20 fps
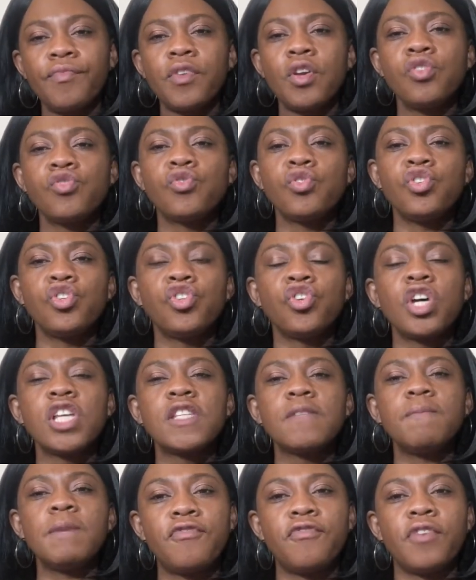So
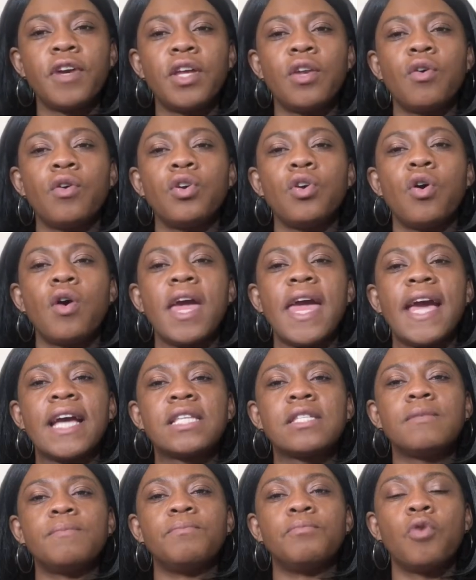just be friend or your
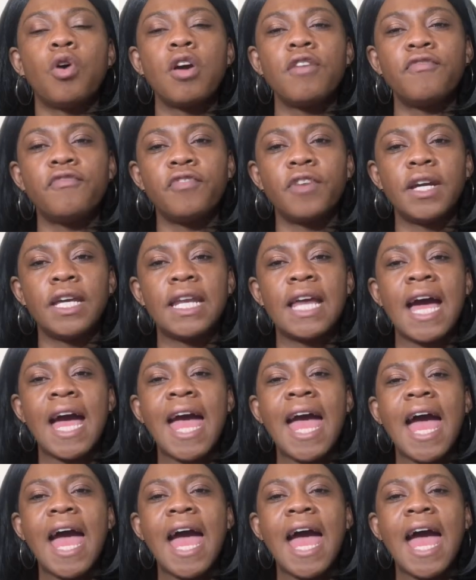ex-boyfriend